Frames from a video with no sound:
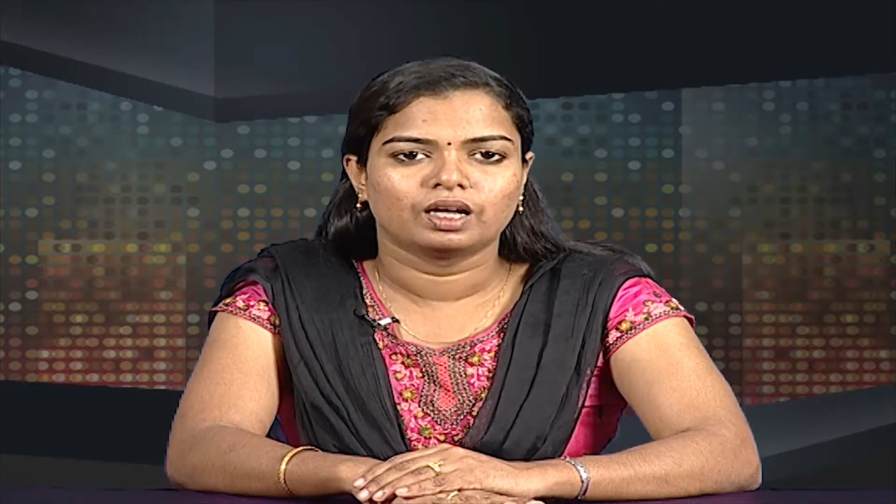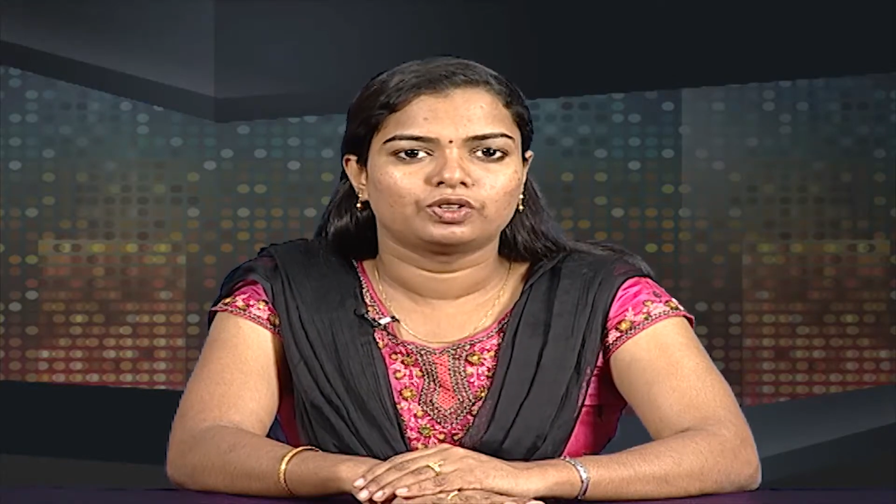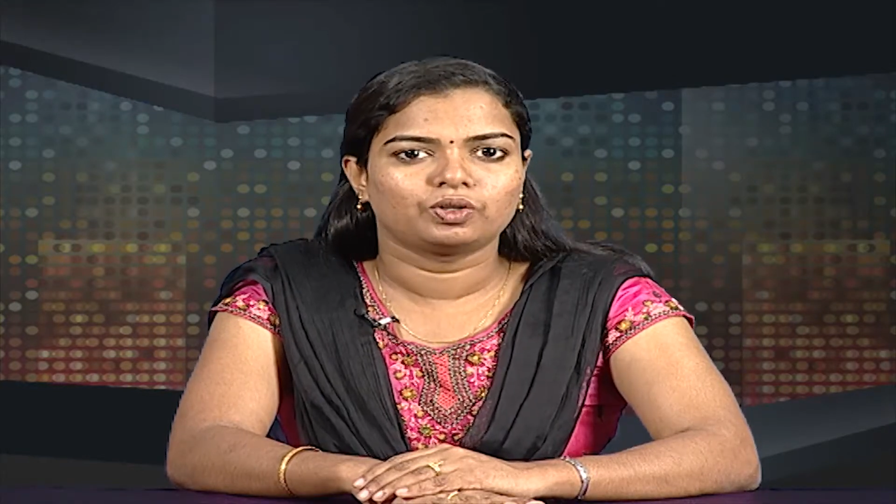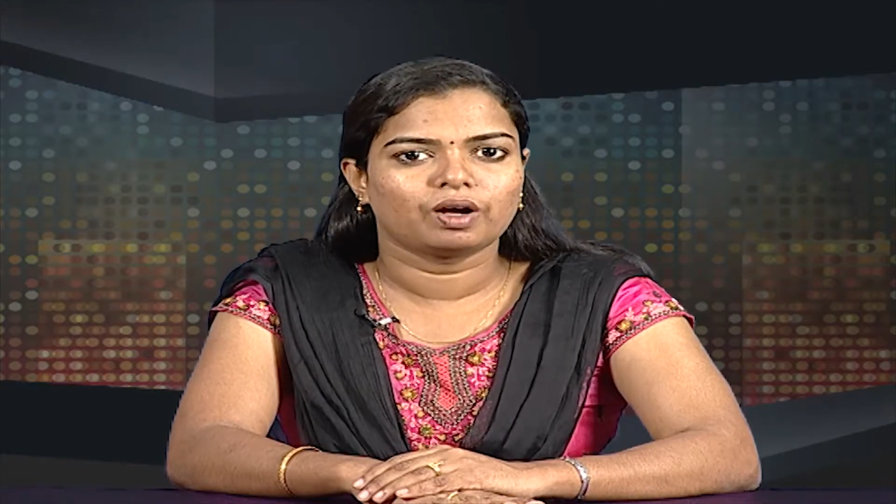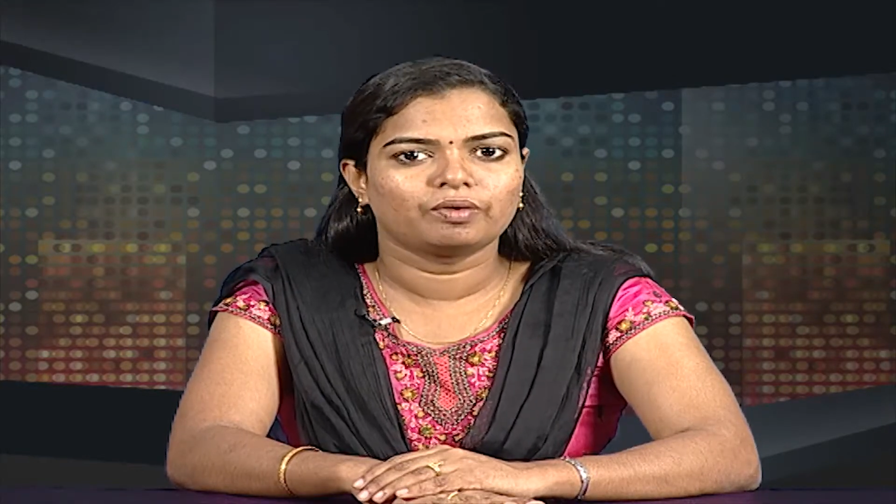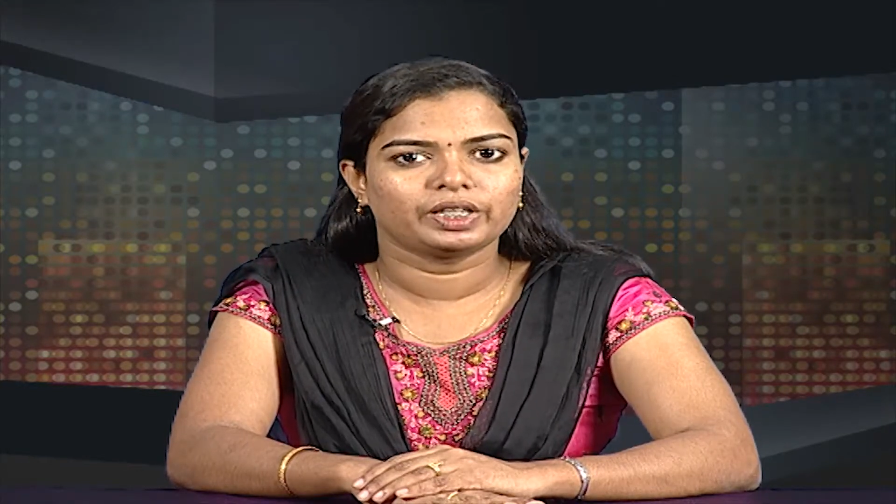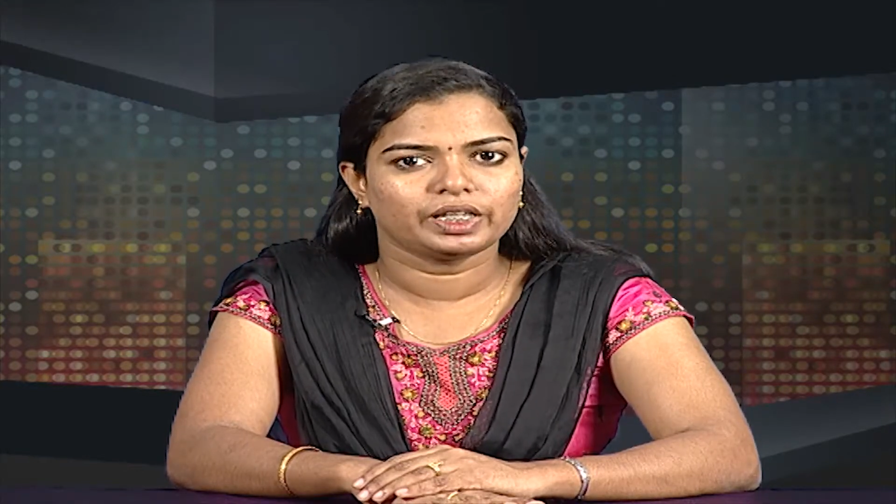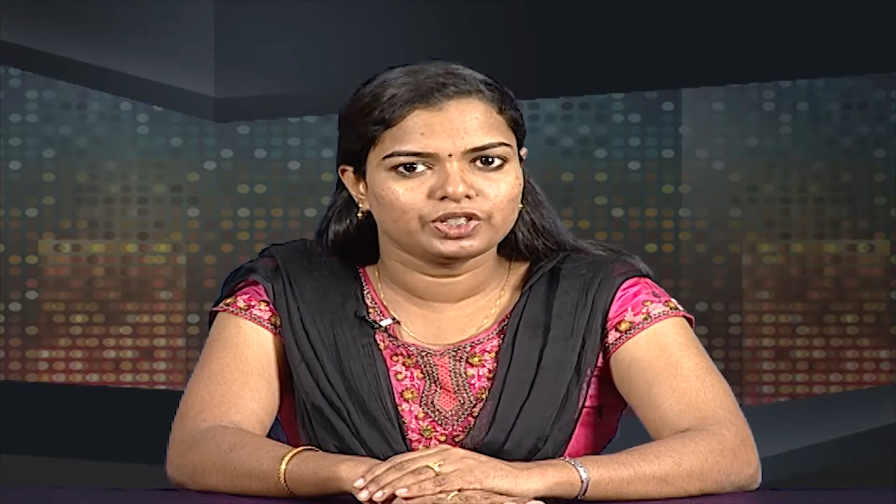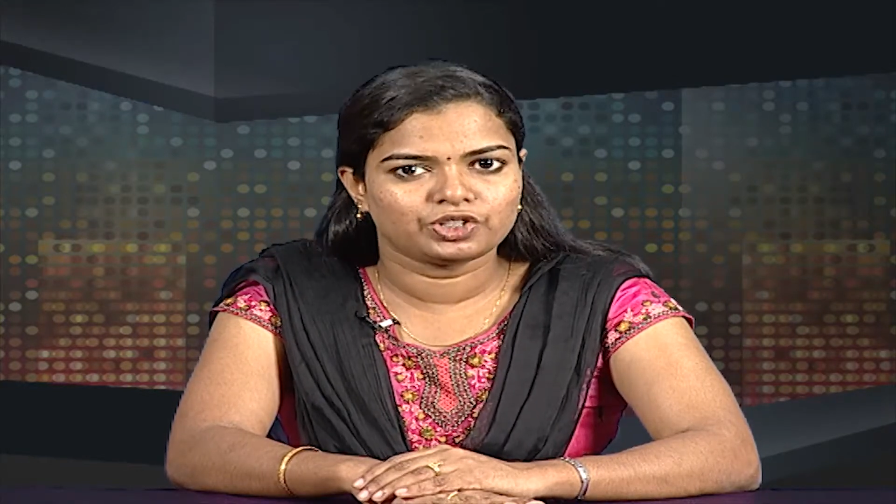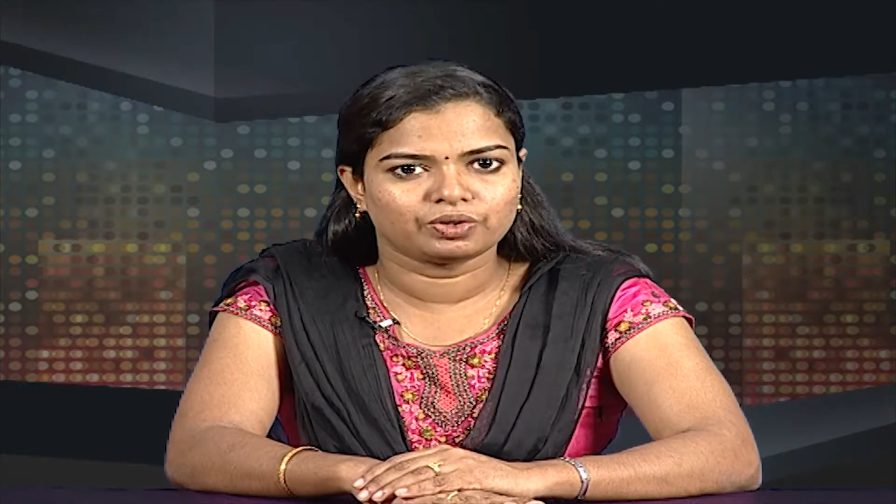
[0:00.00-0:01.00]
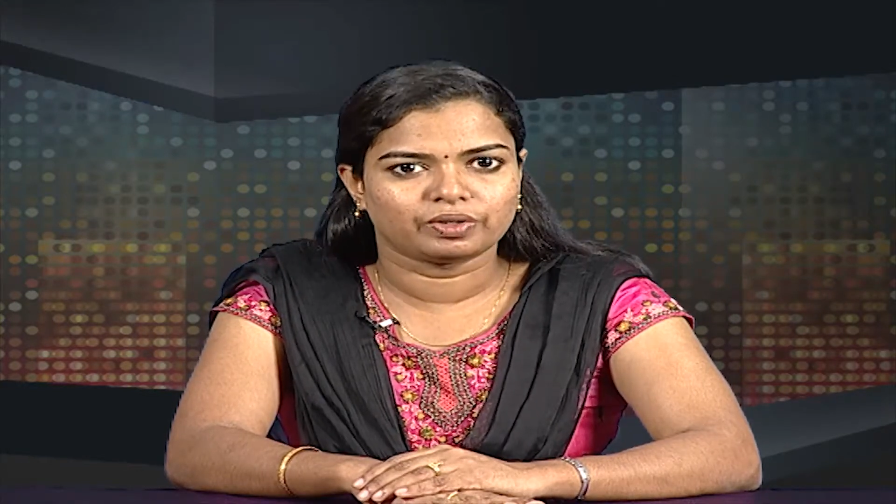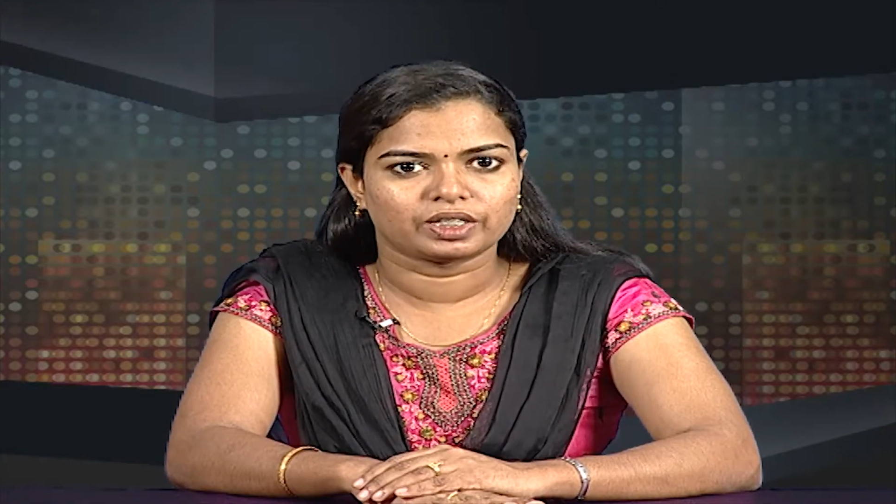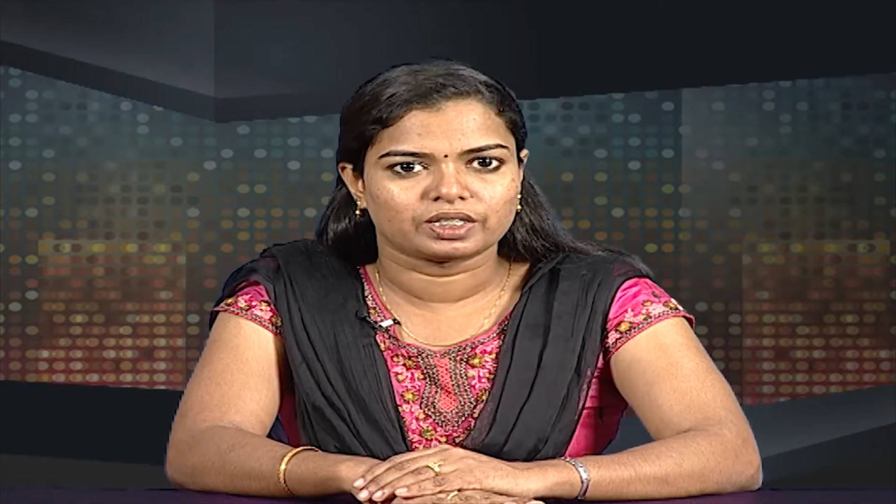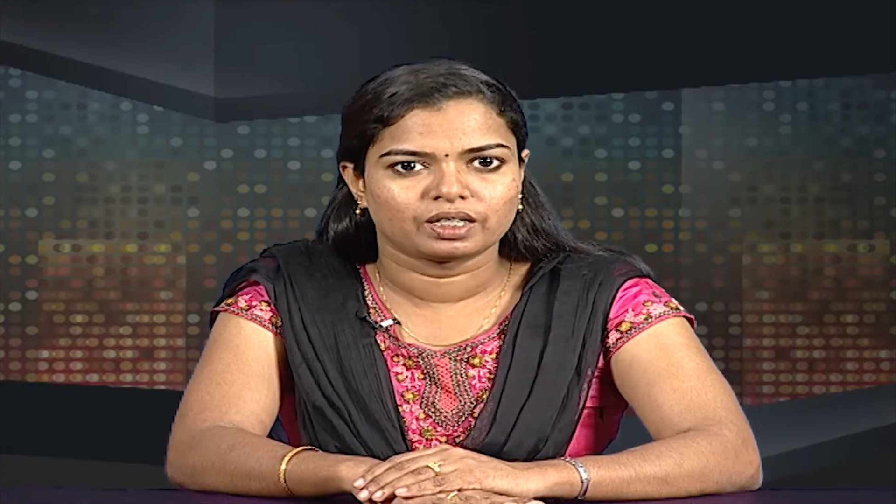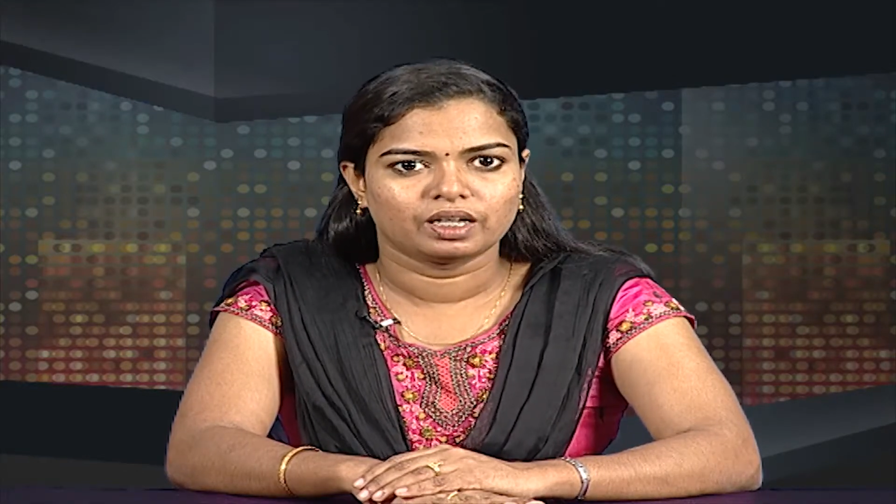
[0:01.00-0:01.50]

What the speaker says: throughout each unit.